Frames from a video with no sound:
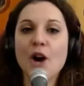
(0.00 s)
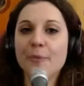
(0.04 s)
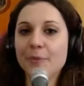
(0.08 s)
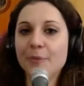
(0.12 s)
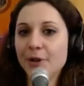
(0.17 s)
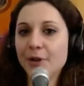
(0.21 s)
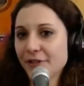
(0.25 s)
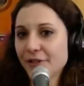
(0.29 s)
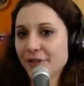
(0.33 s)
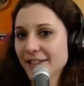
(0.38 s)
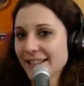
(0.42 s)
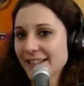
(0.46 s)

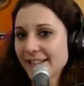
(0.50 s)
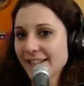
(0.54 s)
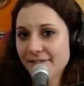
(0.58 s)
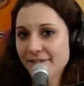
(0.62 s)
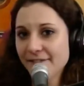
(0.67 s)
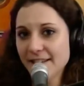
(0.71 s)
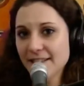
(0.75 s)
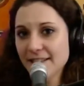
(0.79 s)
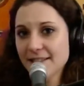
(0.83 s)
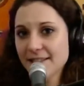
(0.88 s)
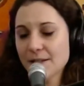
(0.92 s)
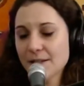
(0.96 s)
perfectly
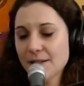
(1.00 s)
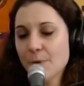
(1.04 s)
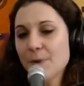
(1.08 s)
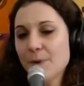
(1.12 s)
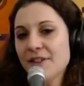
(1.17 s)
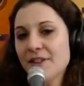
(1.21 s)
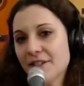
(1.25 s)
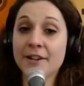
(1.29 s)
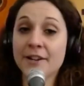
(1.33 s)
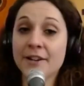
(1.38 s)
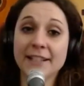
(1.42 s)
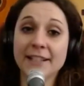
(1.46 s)
fits
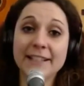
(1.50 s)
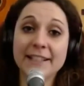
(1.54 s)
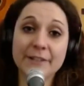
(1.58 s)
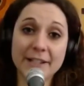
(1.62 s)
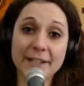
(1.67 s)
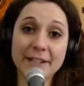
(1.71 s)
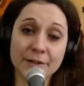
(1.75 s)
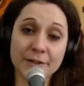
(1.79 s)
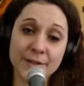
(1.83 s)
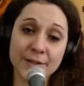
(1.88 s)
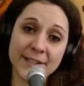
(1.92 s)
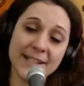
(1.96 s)
with her
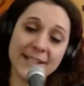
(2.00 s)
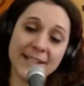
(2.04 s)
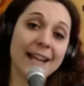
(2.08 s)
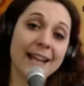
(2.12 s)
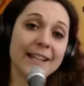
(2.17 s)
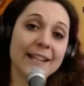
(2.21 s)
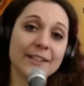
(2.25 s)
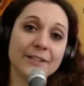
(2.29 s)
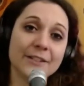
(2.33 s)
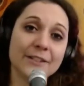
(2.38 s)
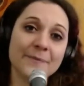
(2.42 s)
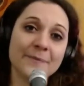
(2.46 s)
lyrical
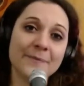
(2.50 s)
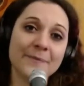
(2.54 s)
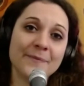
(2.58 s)
style.